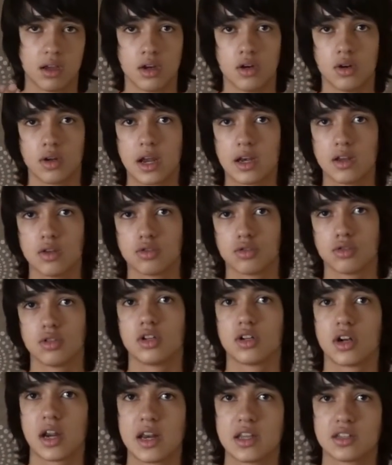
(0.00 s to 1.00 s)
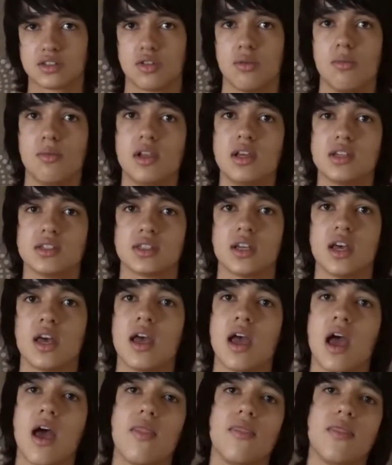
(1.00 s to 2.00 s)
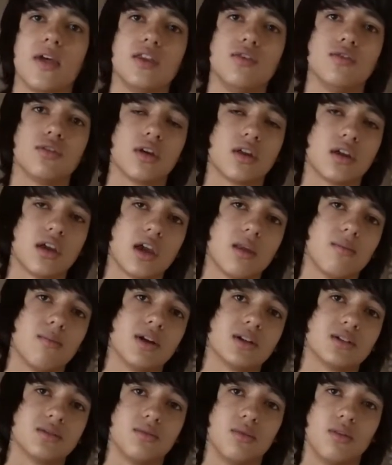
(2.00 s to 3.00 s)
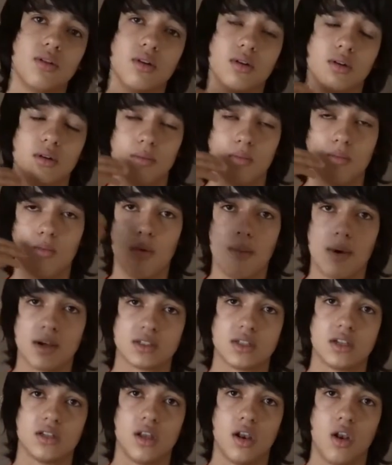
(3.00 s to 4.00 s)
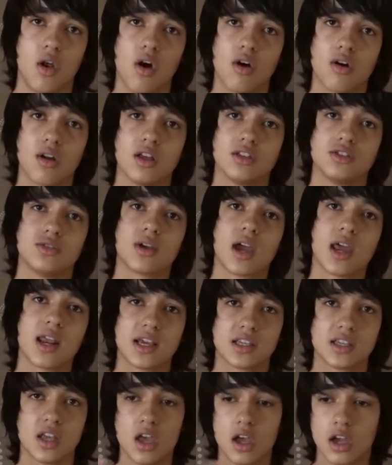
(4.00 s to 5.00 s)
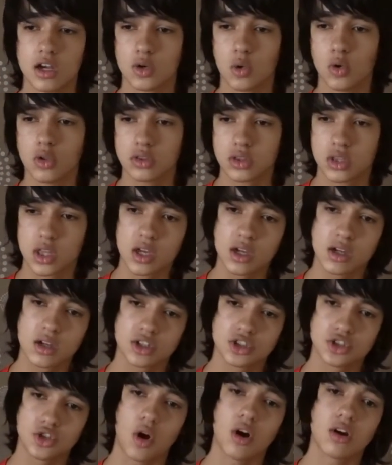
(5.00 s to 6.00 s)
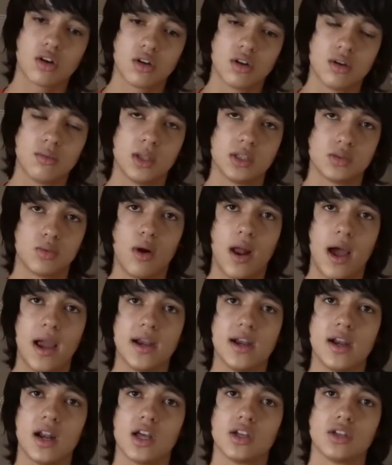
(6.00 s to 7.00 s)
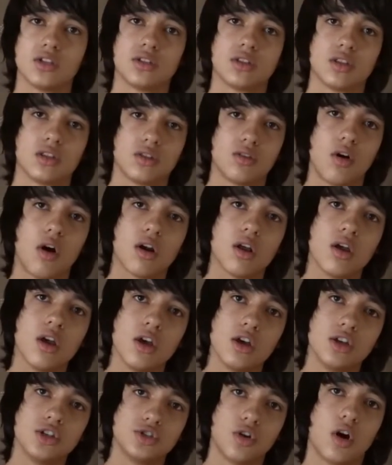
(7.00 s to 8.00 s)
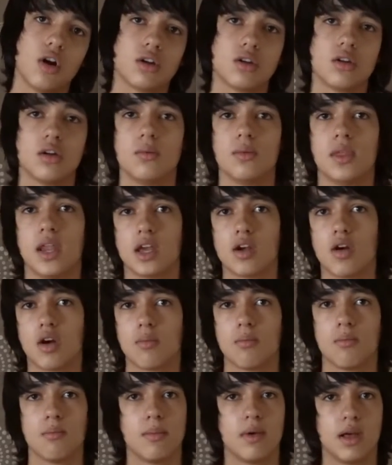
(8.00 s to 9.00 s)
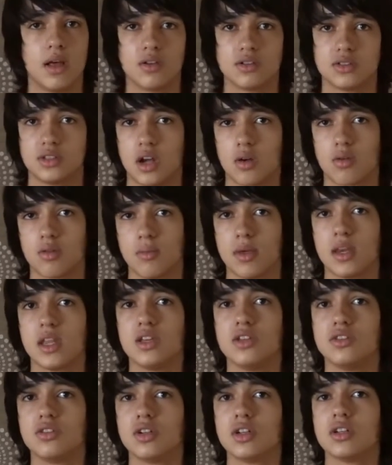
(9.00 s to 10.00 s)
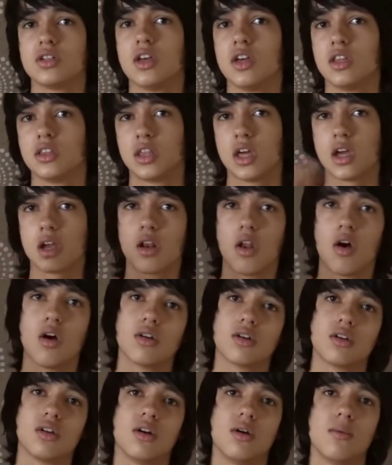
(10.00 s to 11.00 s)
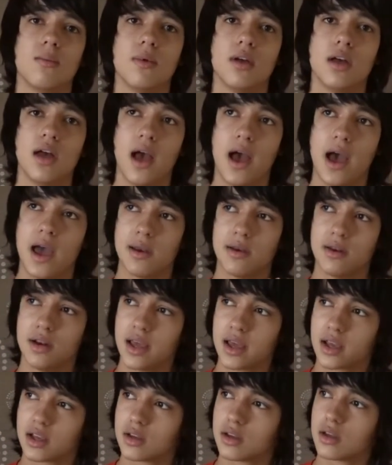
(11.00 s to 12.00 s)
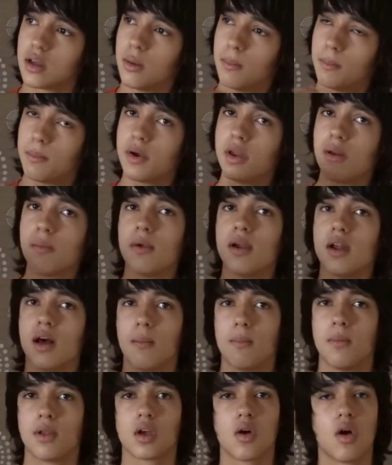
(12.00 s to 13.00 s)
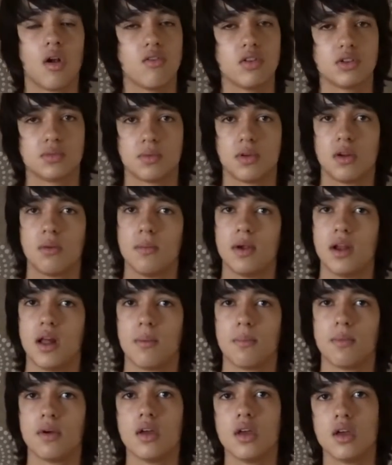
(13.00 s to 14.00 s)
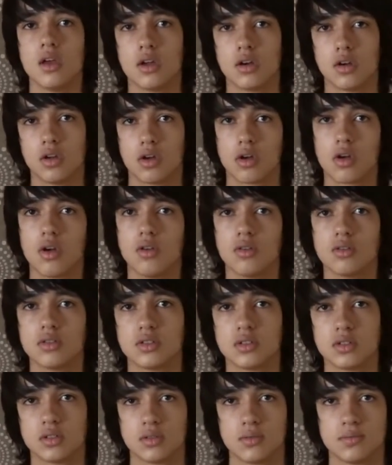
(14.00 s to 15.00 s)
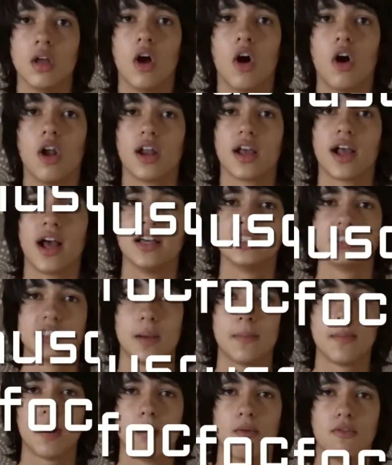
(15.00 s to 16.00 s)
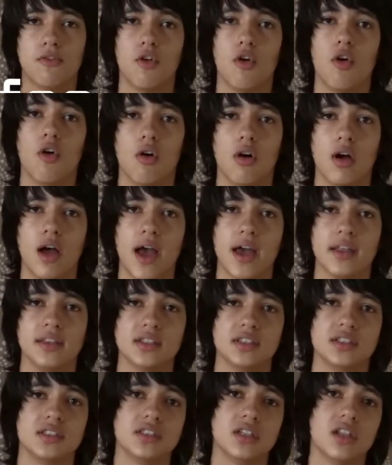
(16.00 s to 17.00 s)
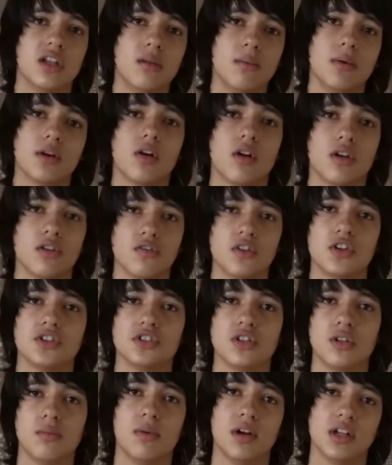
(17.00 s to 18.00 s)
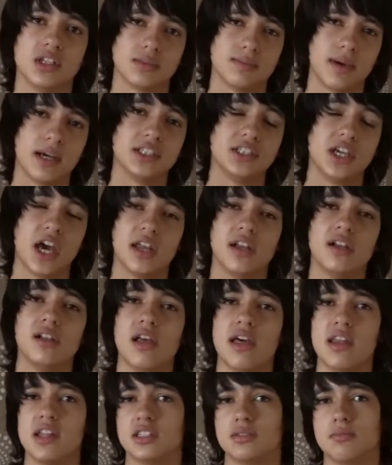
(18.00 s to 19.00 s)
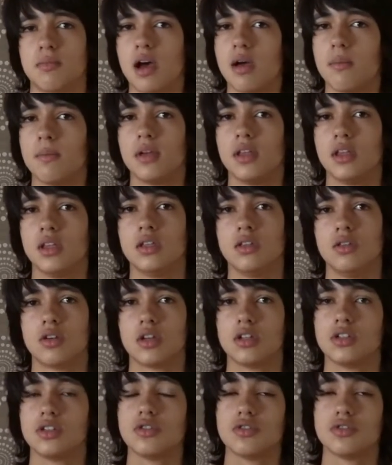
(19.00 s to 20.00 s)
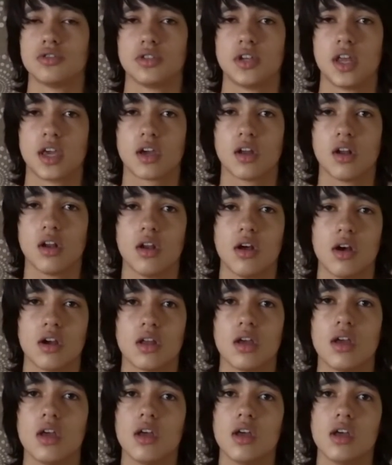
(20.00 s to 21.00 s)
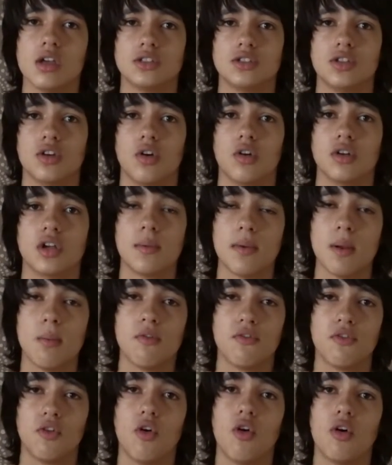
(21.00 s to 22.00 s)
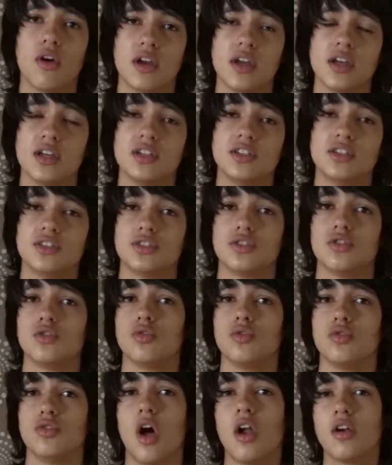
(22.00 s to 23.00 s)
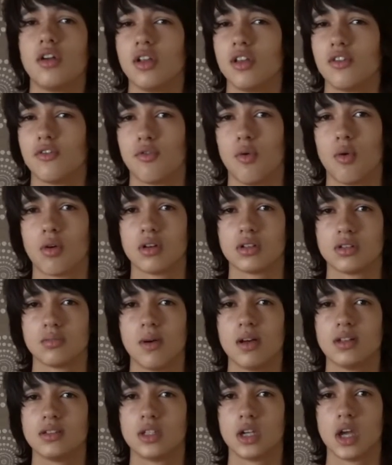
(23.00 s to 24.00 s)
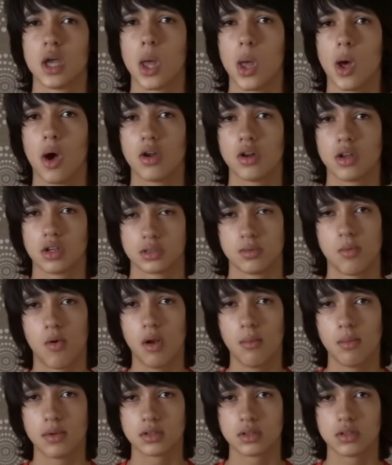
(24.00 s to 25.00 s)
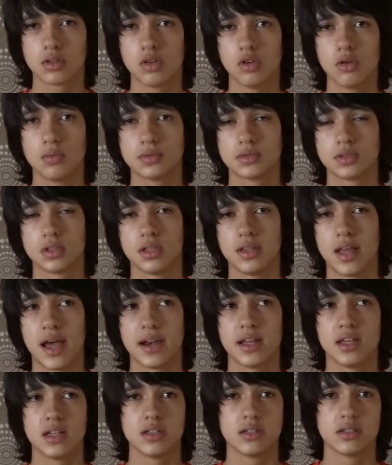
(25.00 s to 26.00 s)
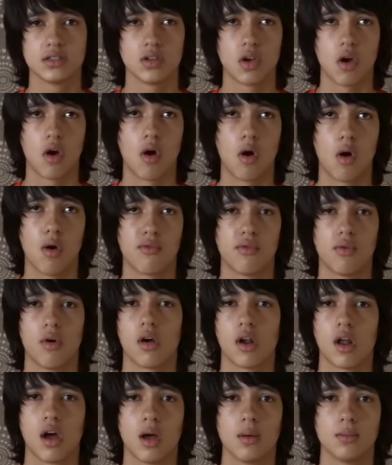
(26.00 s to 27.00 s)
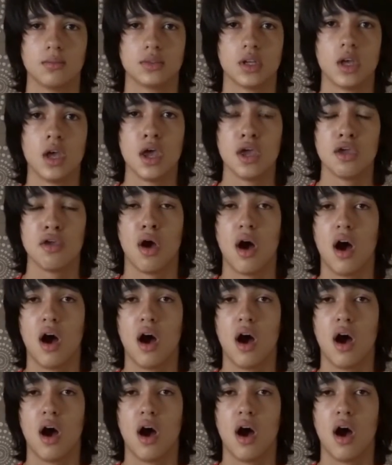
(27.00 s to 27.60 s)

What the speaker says: get used to the training stimulus, and then you can gain much more muscle in the long run. So again guys, don't think short term. That's what I did. I thought short term, then I got stuck with many injuries. Think long term and like pyramid up, like always pyramid up to your goals. Alright guys, step number 4, and this is a little bit controversial, but it's my channel and it's my opinion. You can choose to take it or not. So tip number 4 is to not really focus much on your small muscle groups, that is your forearms, your